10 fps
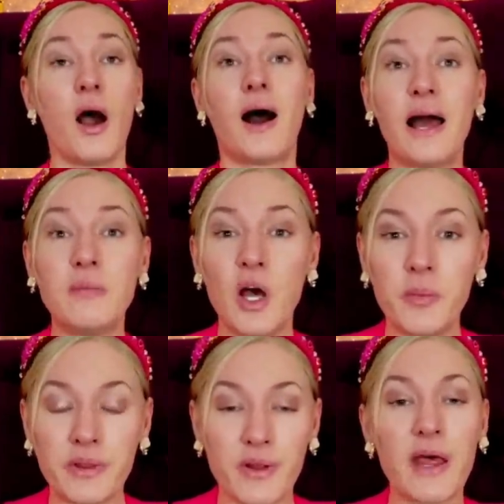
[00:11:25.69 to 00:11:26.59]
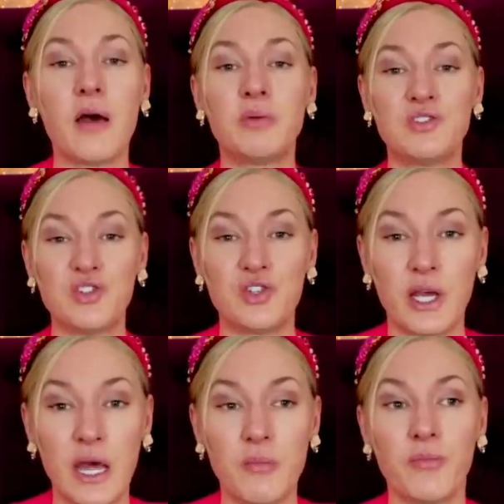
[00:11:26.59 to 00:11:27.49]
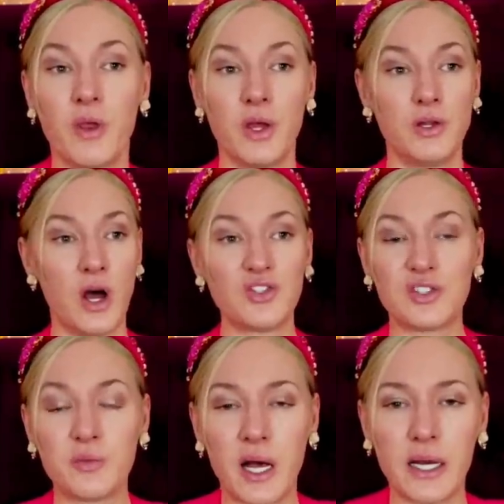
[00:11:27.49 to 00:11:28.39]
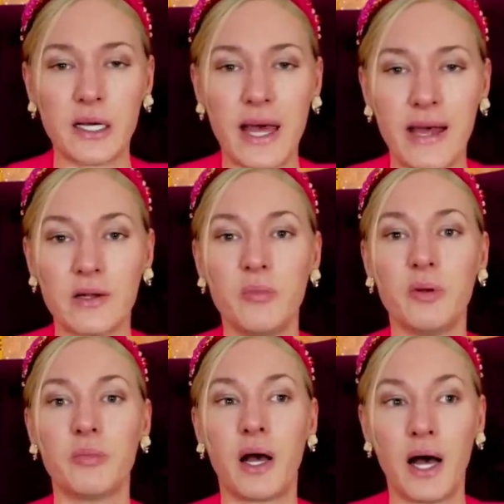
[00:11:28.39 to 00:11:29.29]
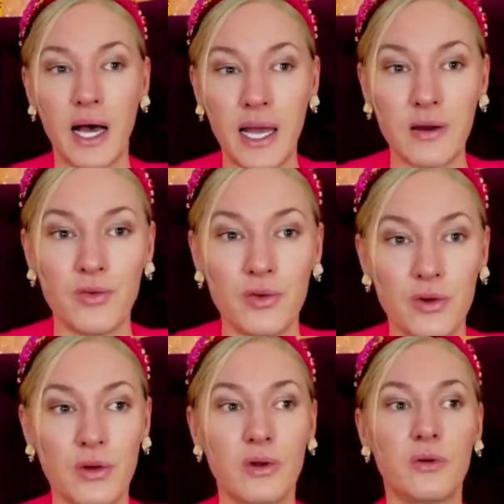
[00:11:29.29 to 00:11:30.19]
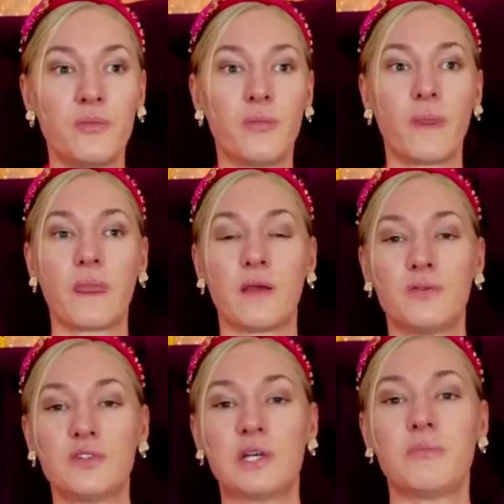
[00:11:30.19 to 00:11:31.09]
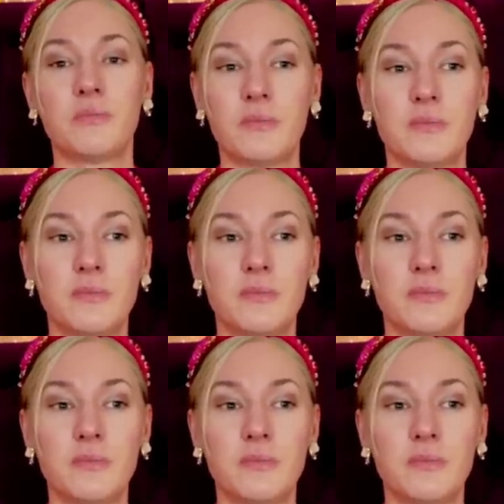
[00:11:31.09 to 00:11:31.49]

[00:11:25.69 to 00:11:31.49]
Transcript: I am hoping that they're positioning him not just behind a candle, but behind some